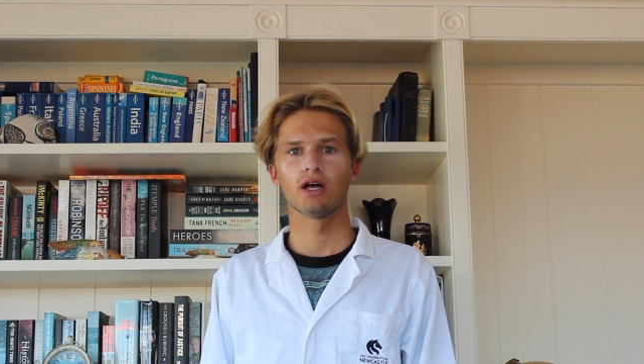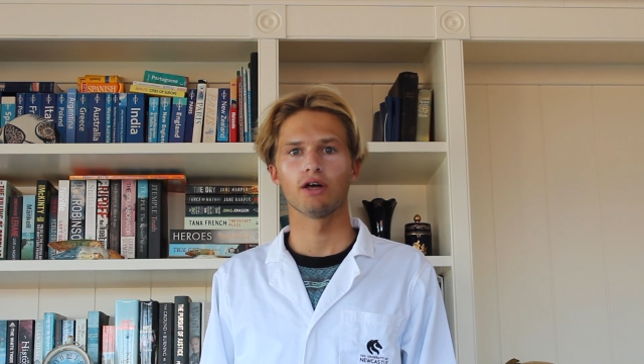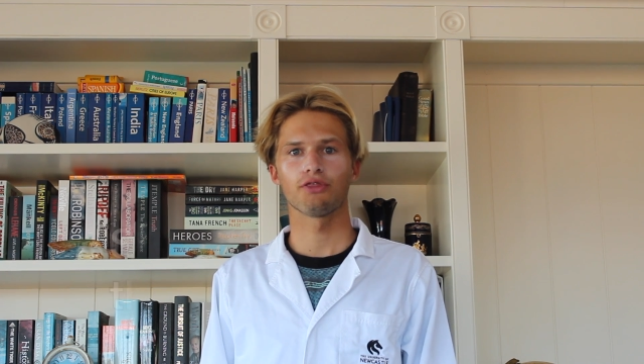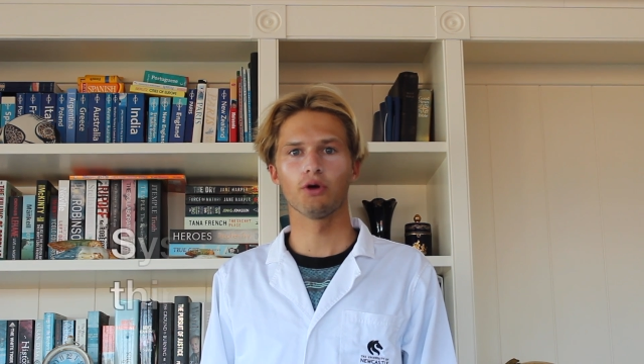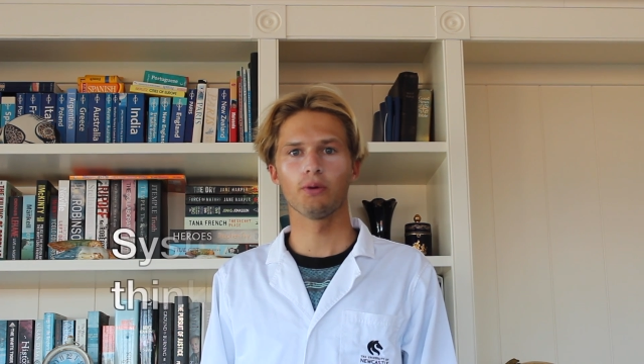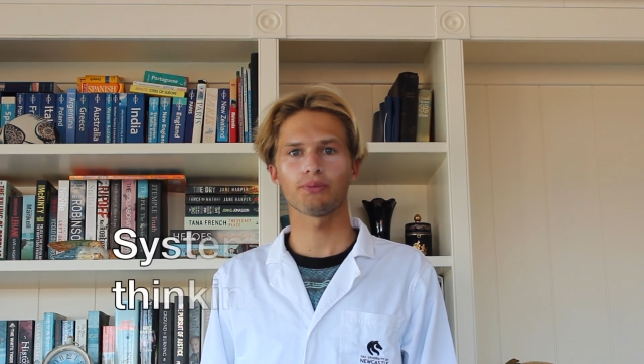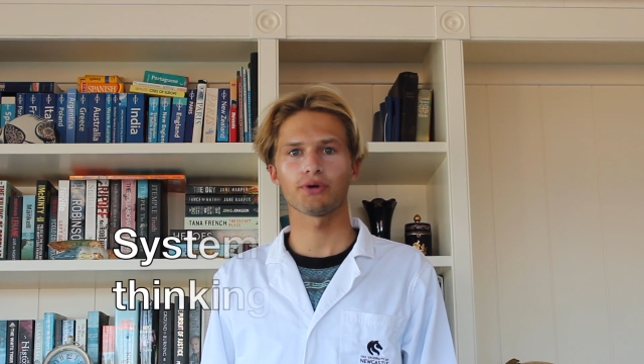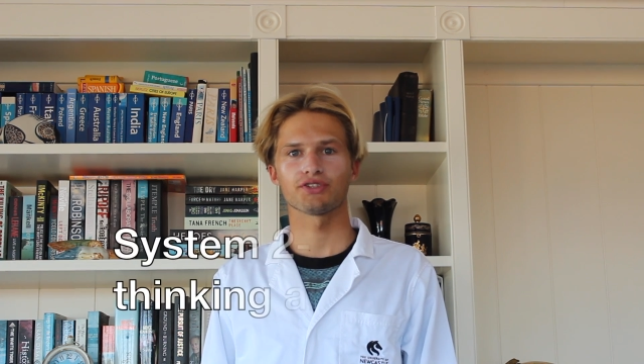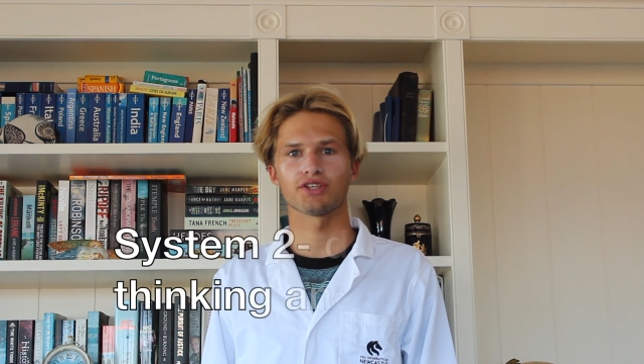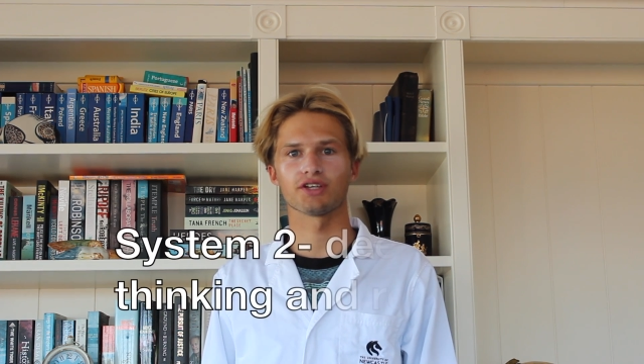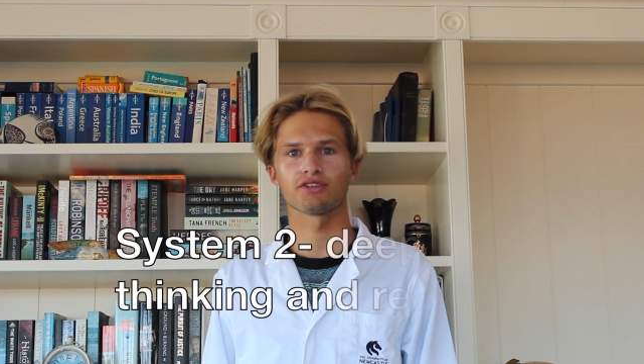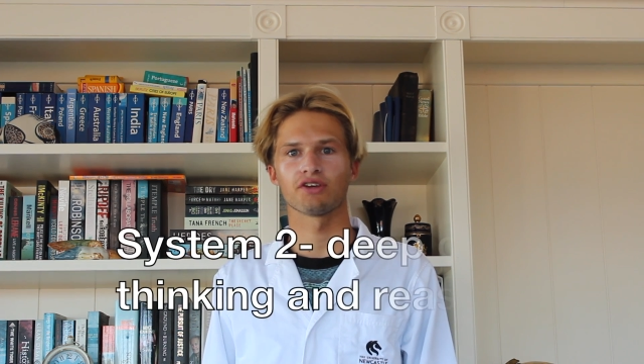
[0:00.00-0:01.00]
the thought
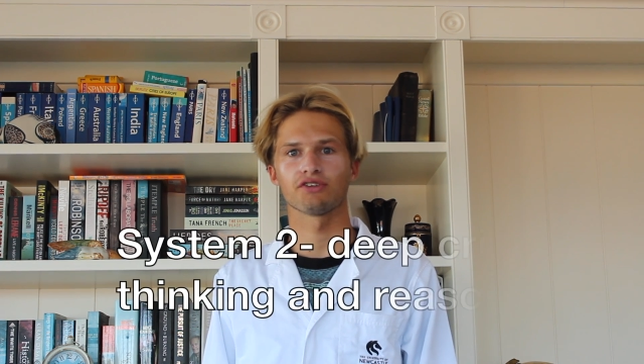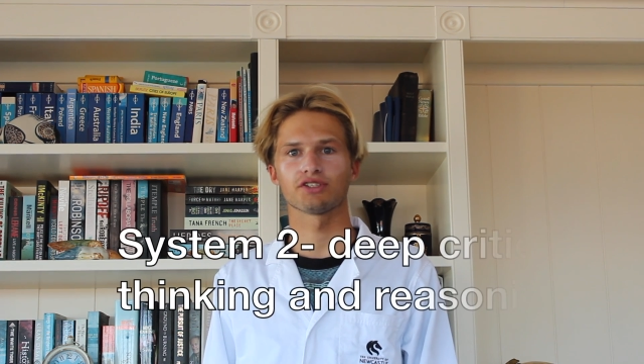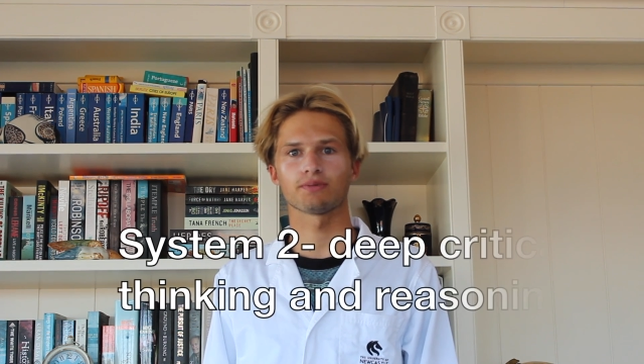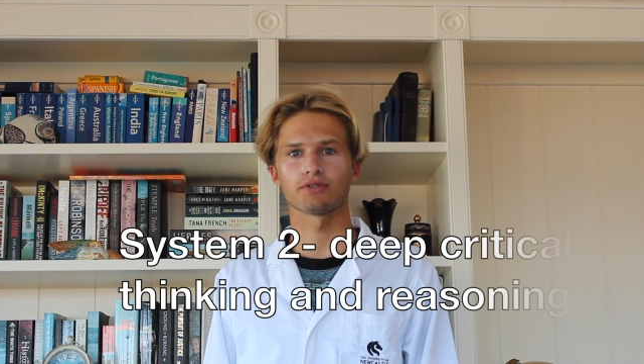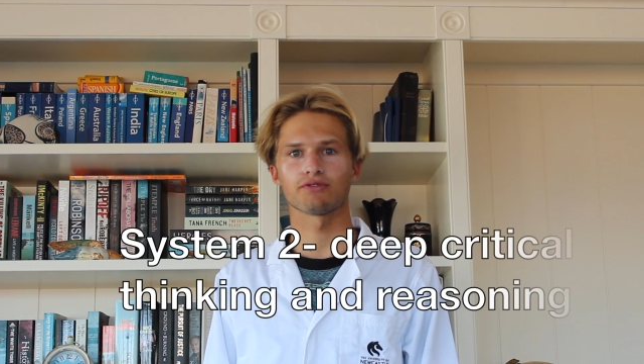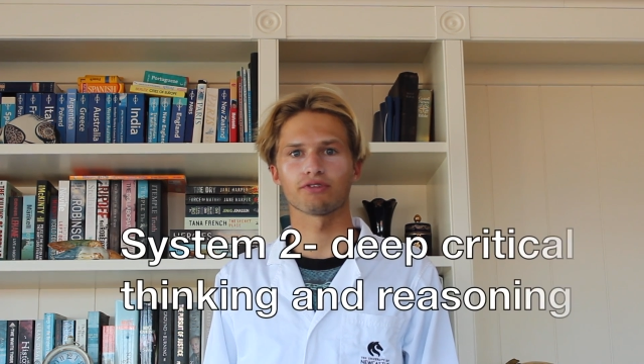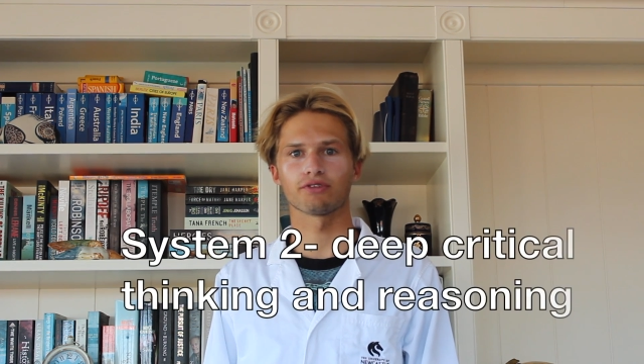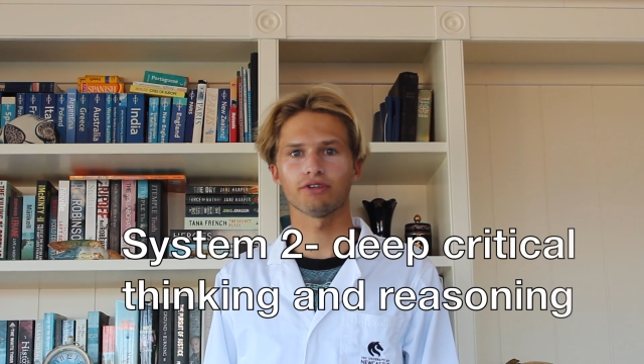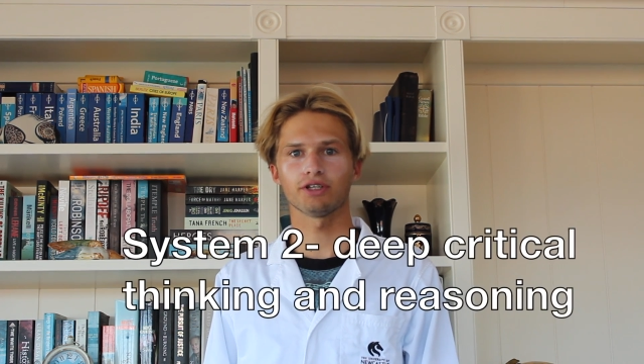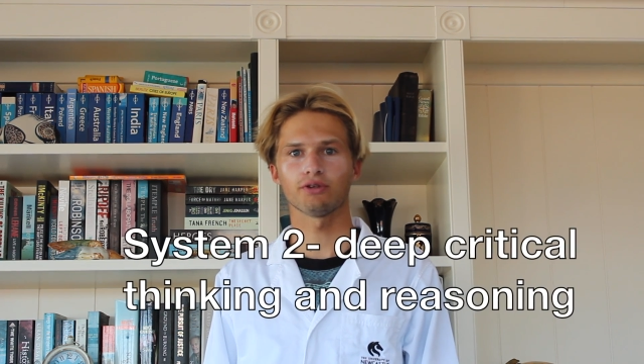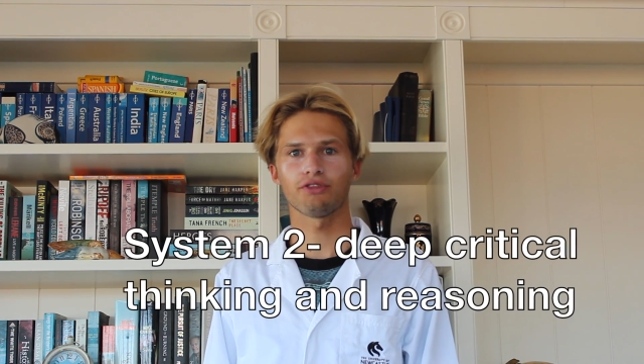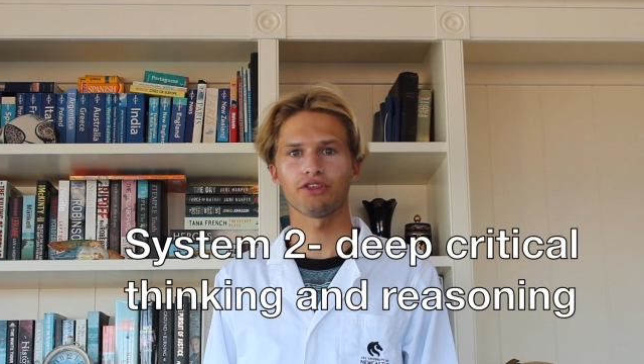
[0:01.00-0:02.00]
process responsible for
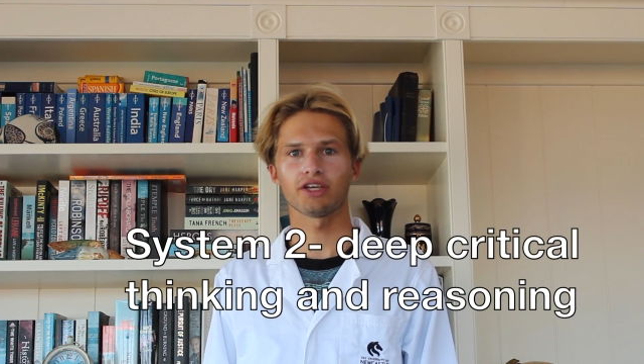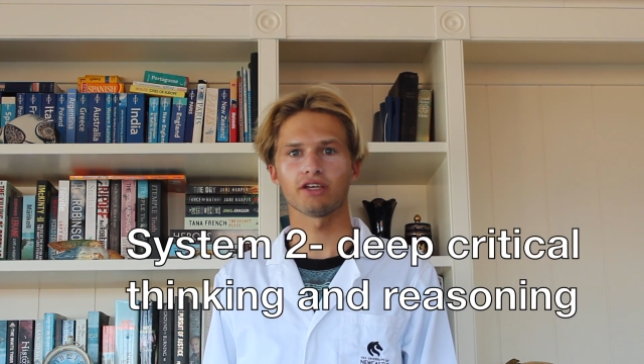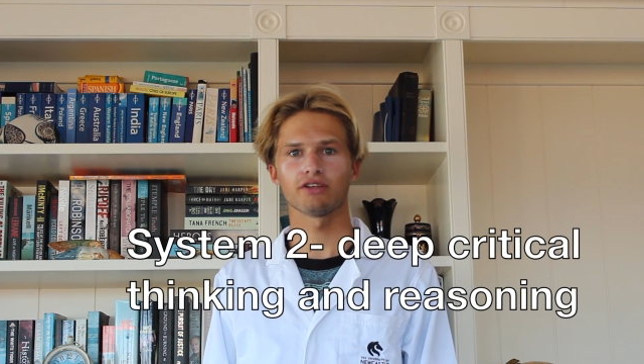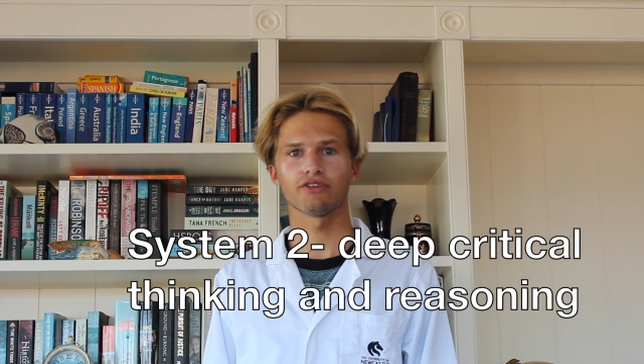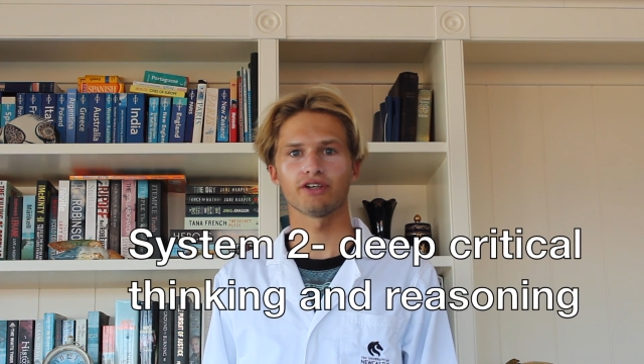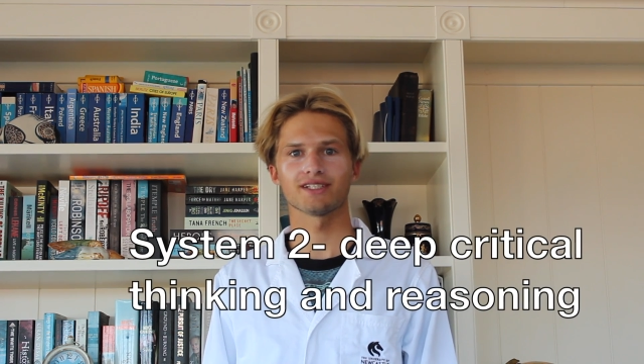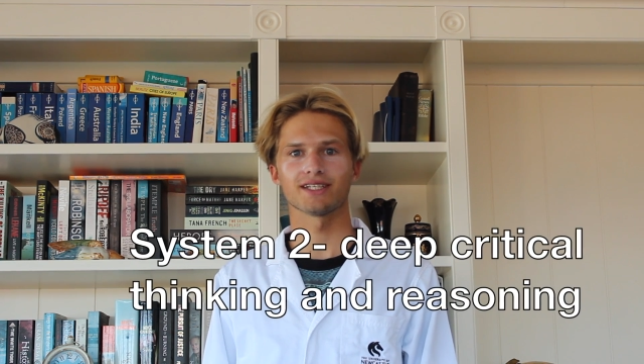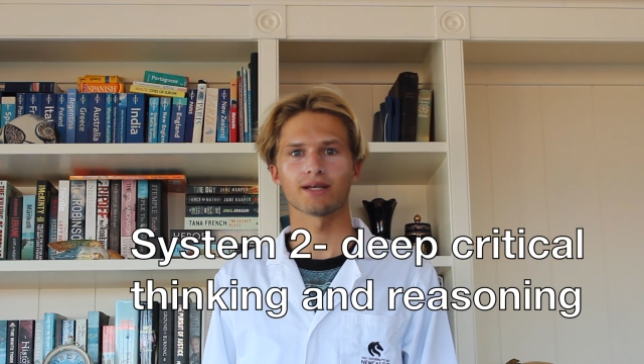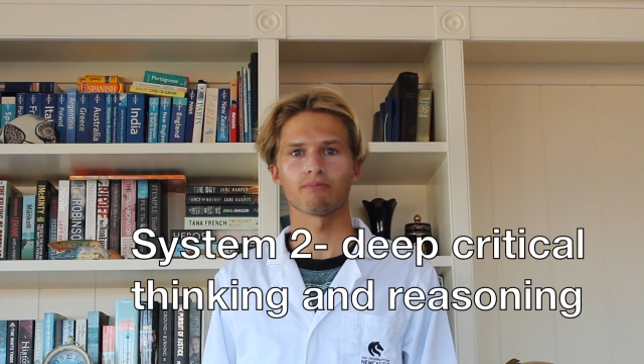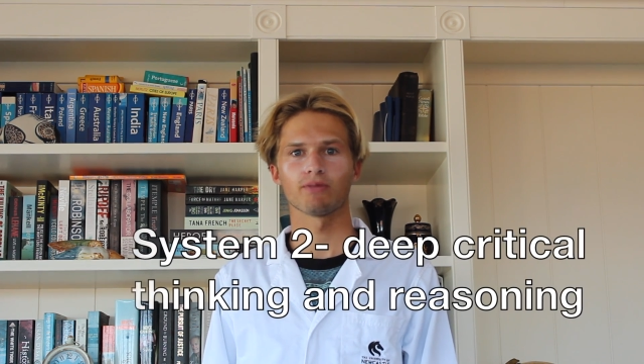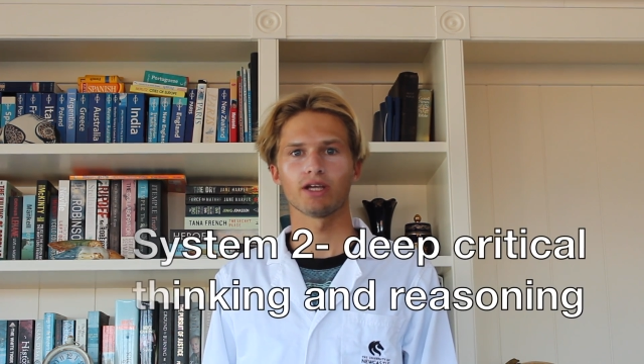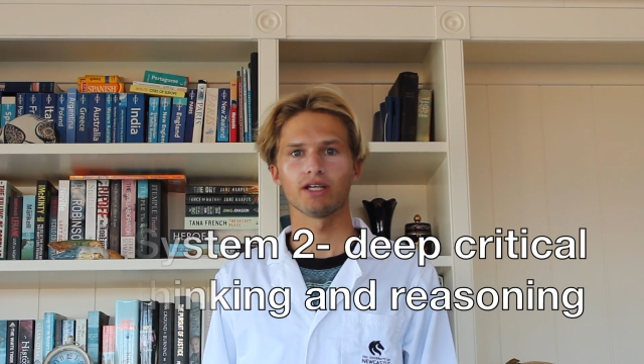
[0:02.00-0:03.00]
critical thinking and reasoning,